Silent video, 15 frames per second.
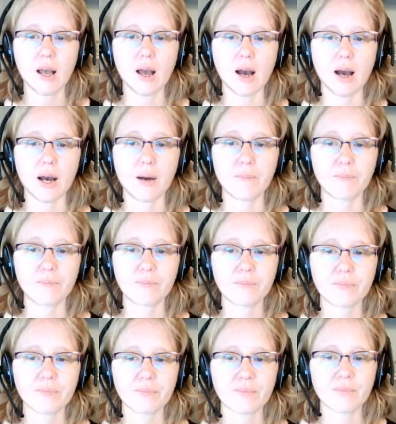
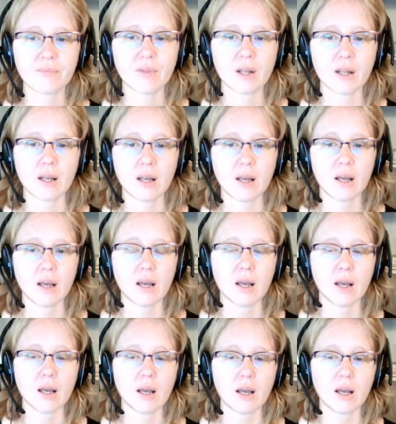
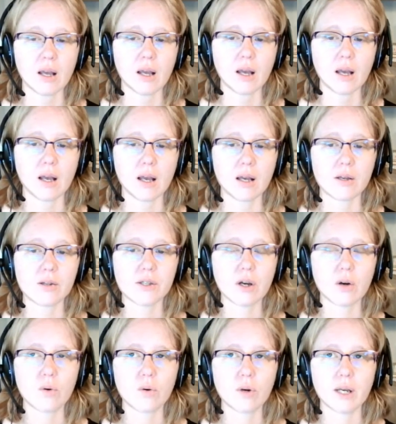
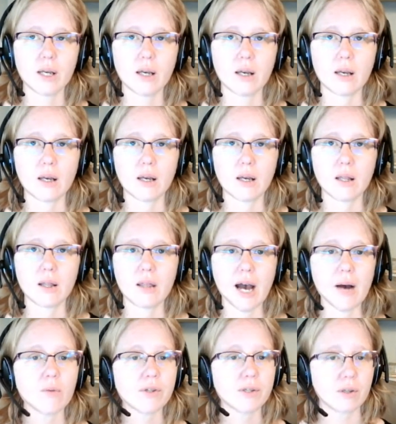
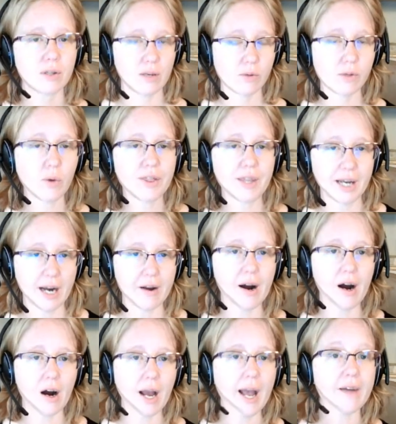That was one thing I
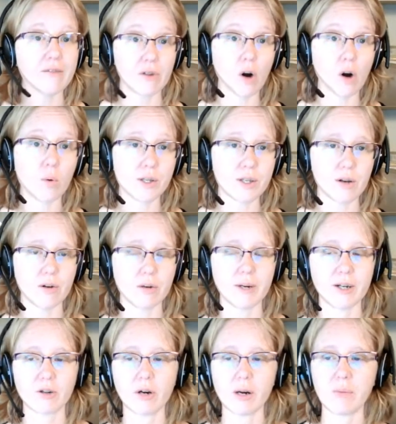have always known
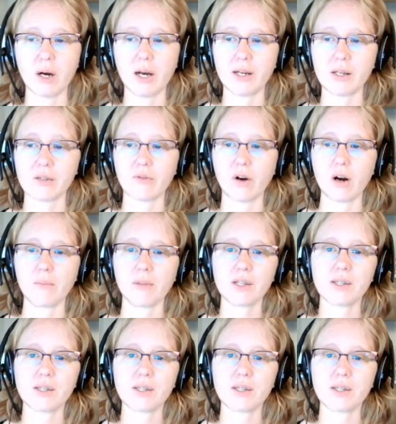about Grandpa and his farm.